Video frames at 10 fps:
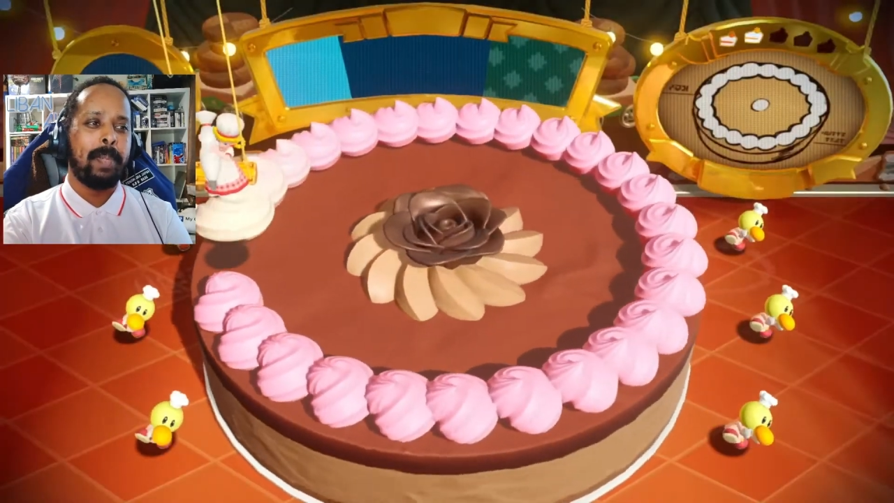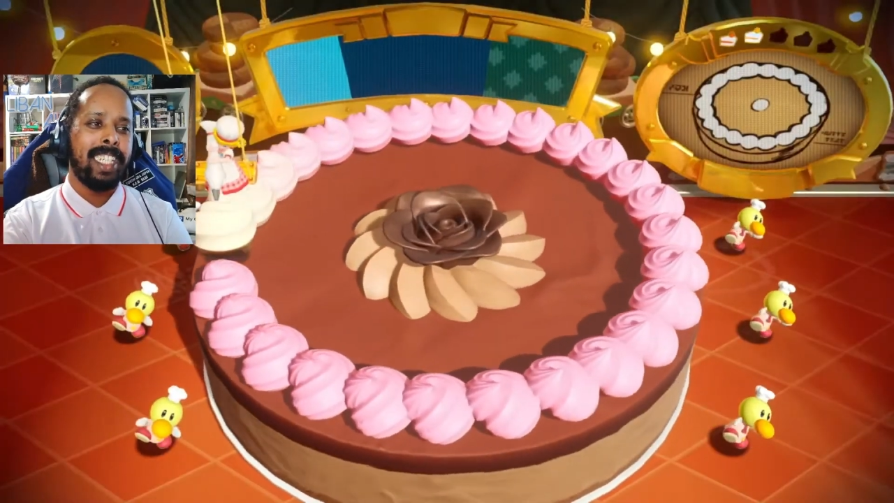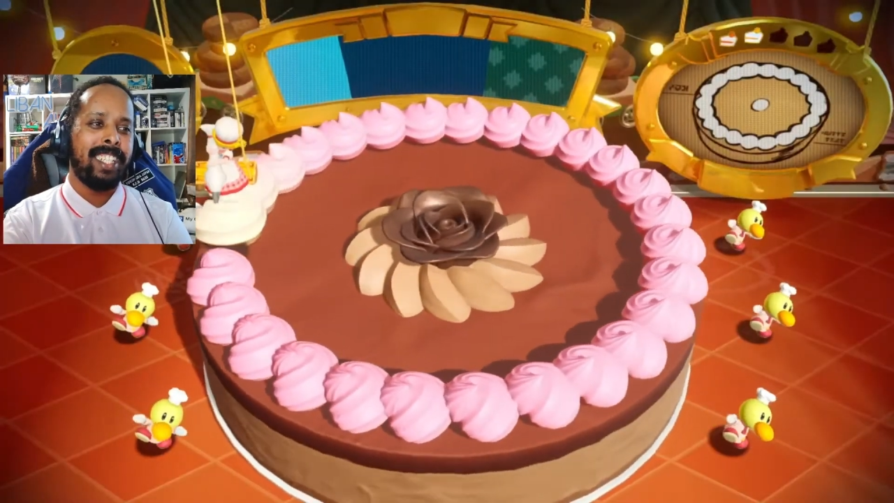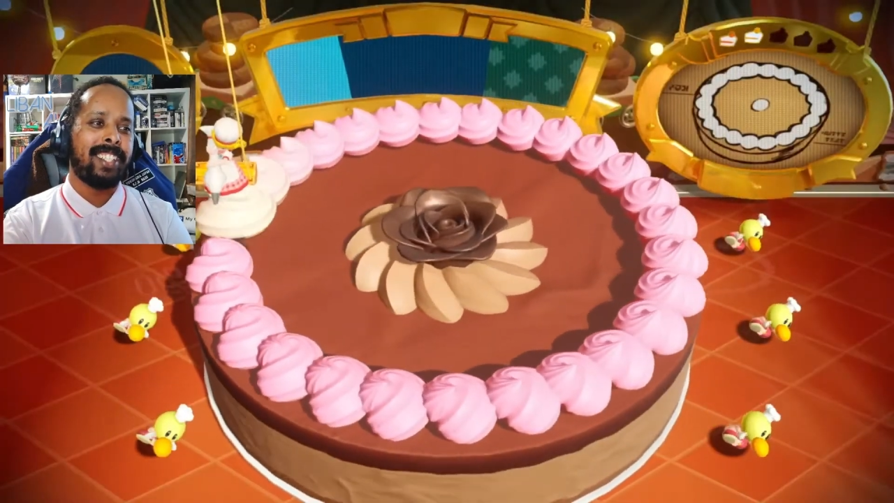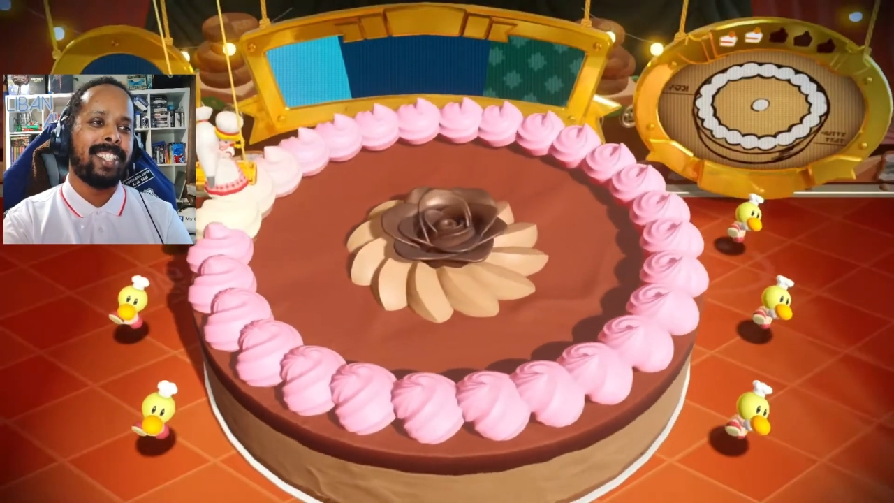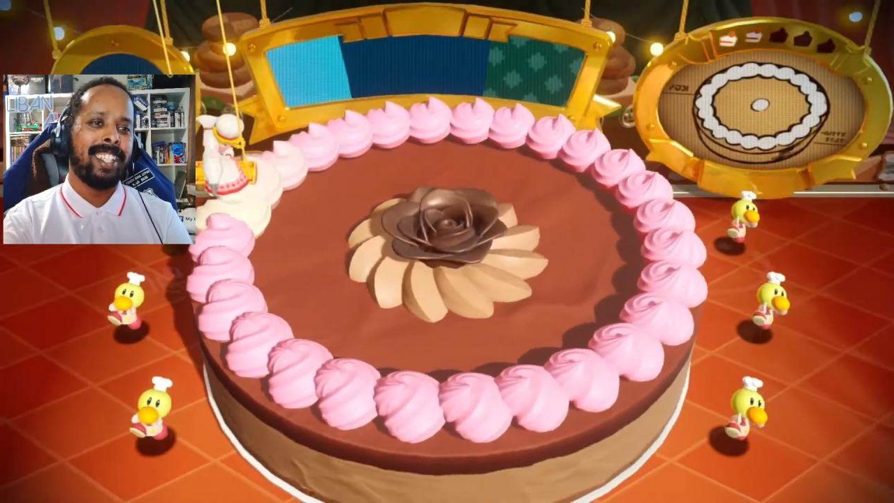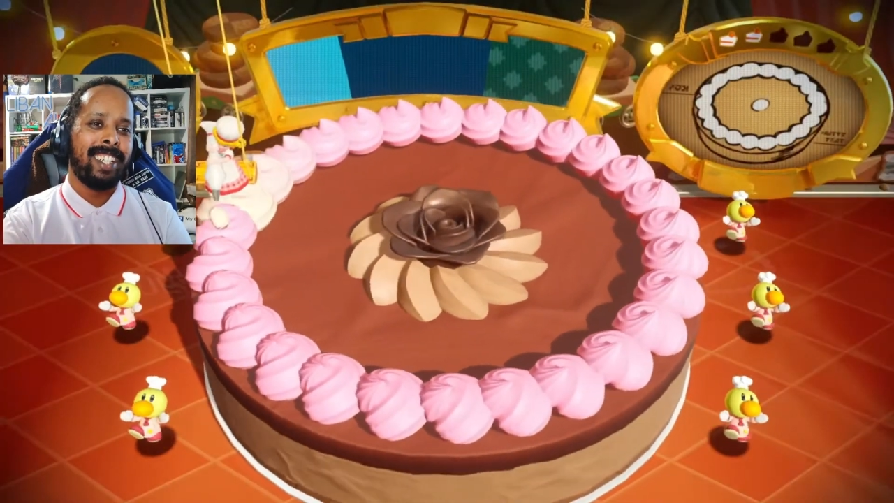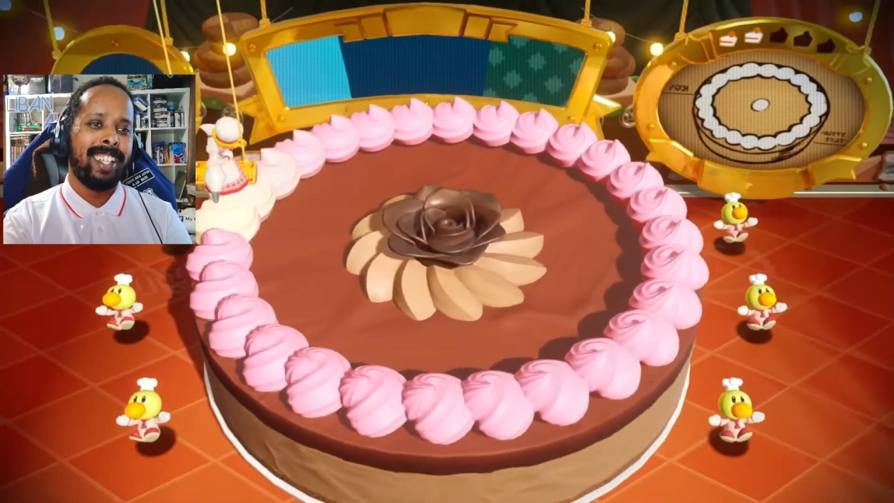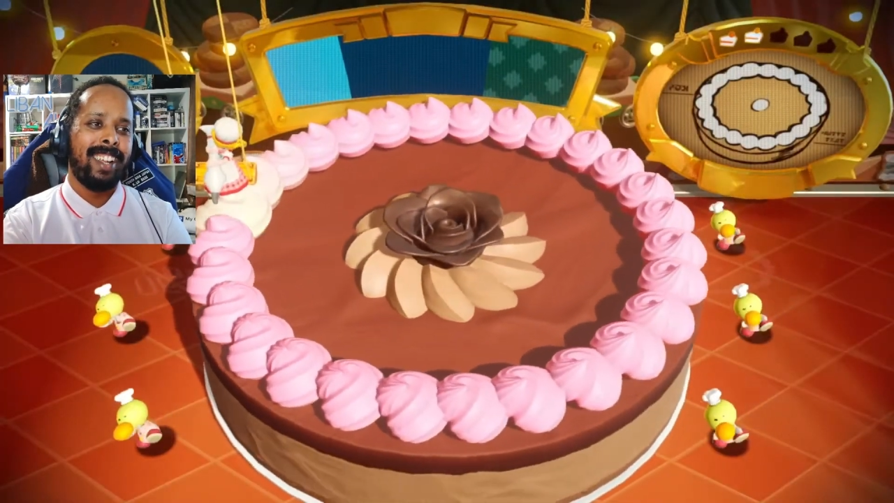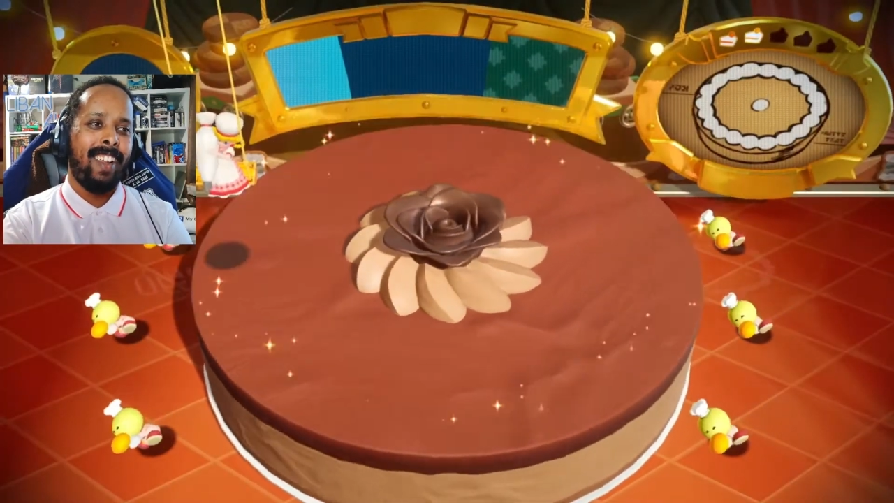Peach. Sugar
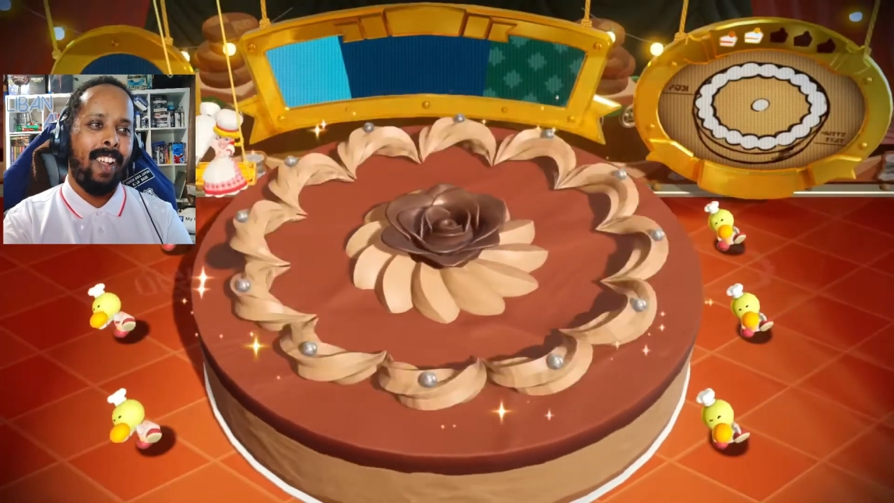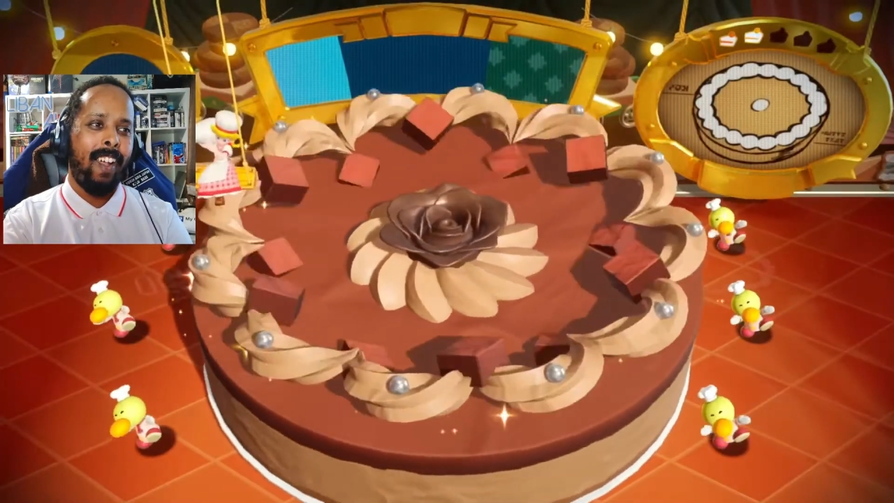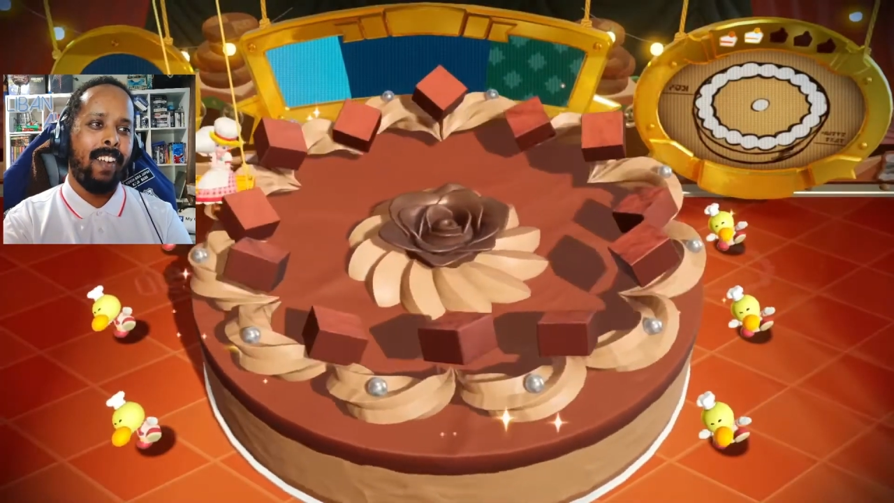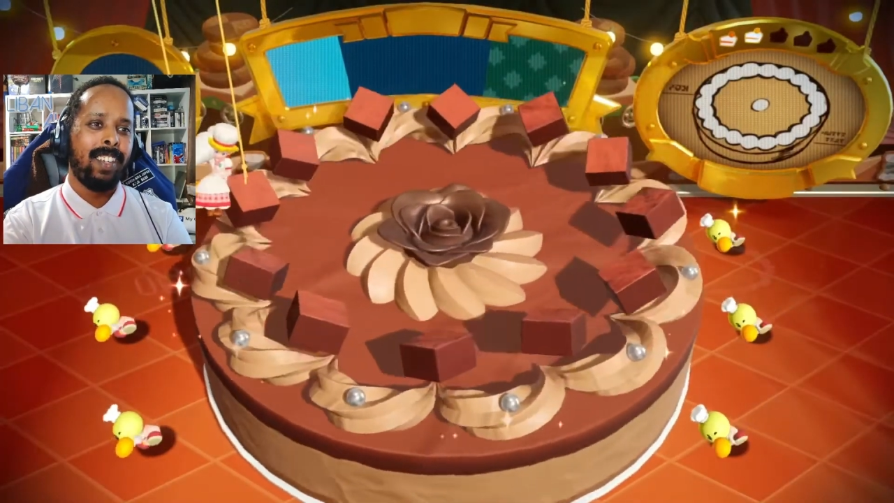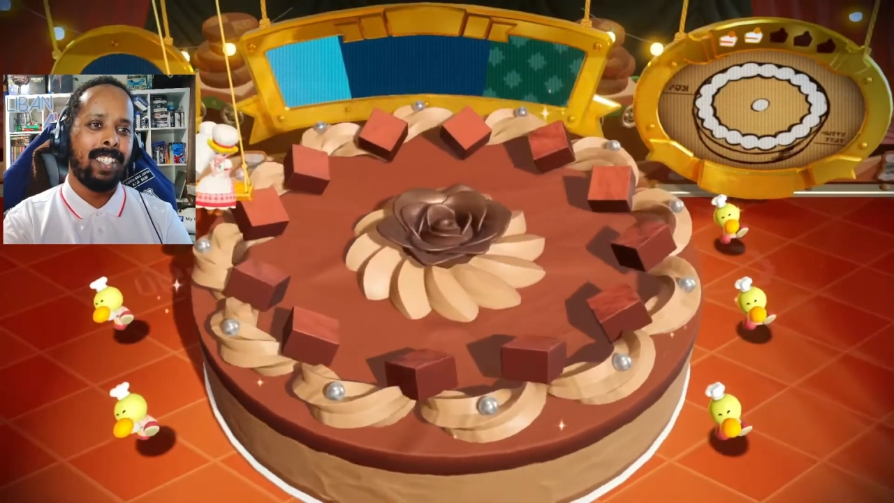crash.